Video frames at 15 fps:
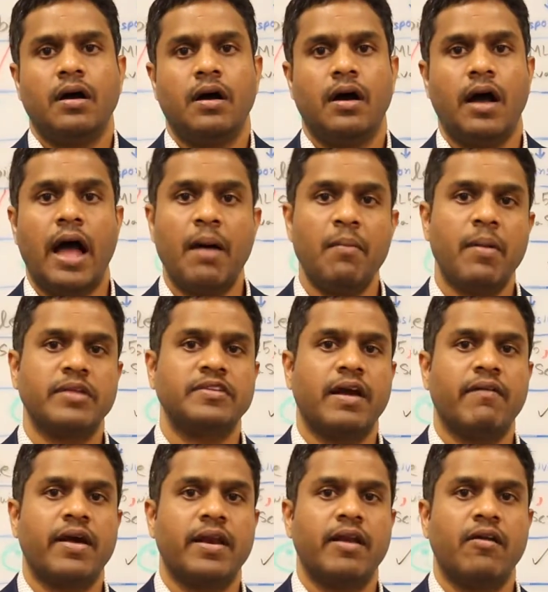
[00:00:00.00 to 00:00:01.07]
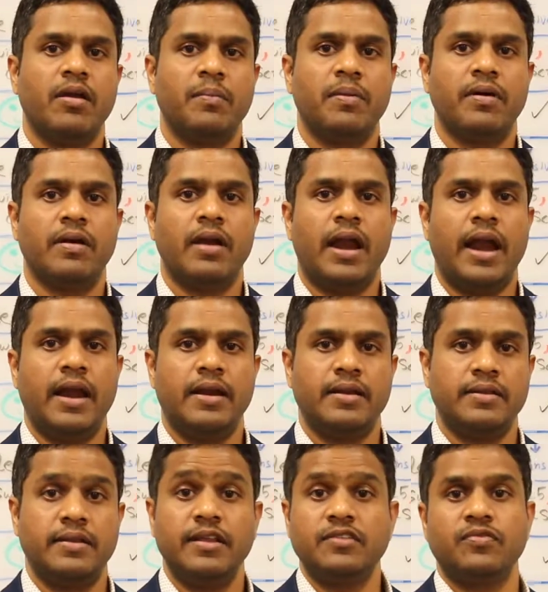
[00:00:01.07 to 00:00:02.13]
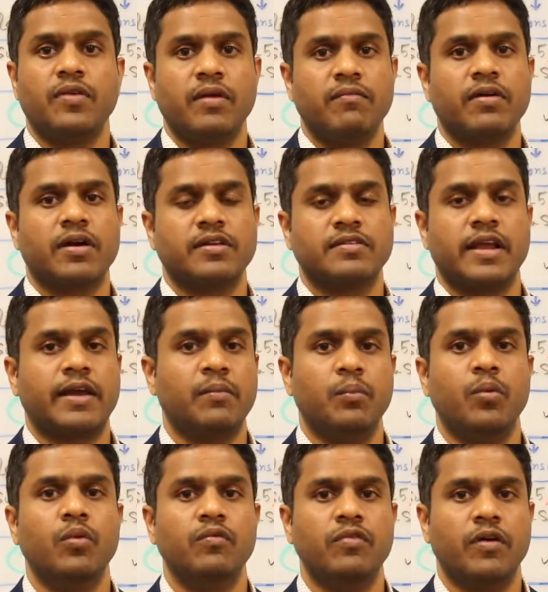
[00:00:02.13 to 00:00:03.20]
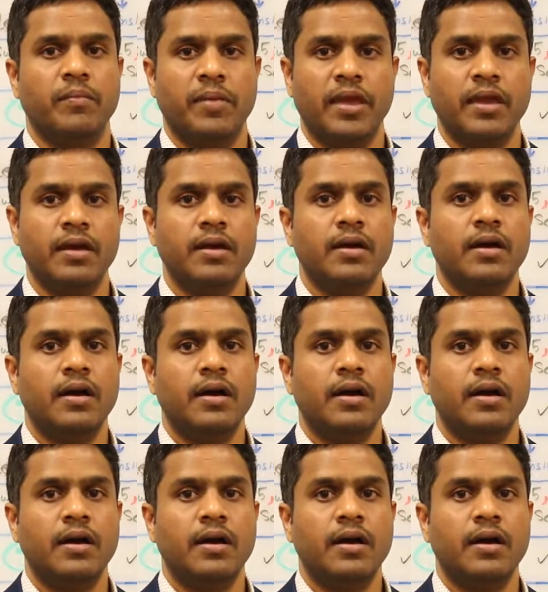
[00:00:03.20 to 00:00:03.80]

I'm a Java developer, and this framework is like a boon for me.